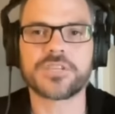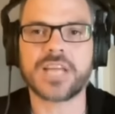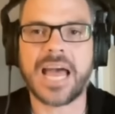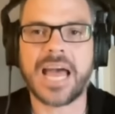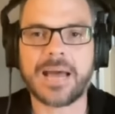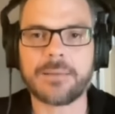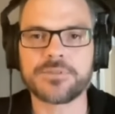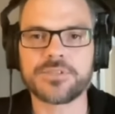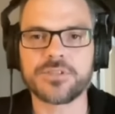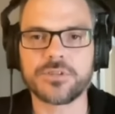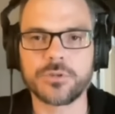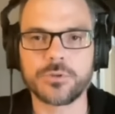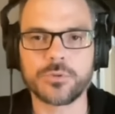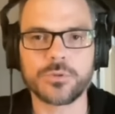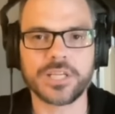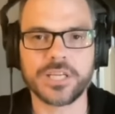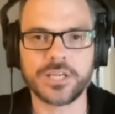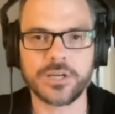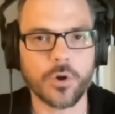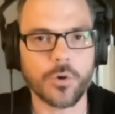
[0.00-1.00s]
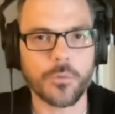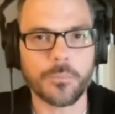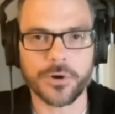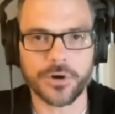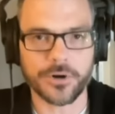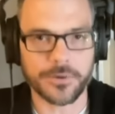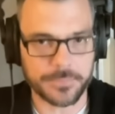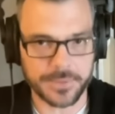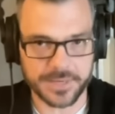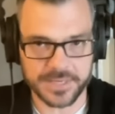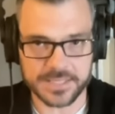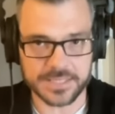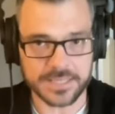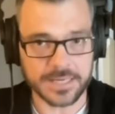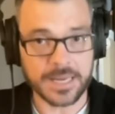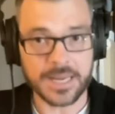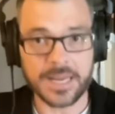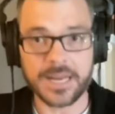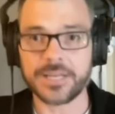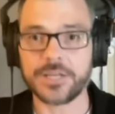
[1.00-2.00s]
absolutely no purpose.
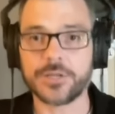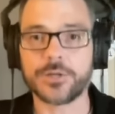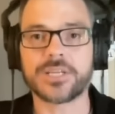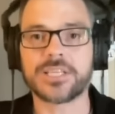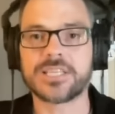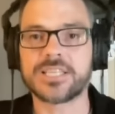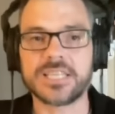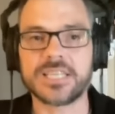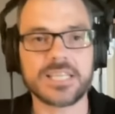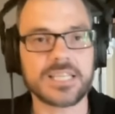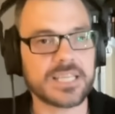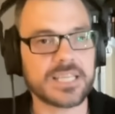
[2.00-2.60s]
You can see the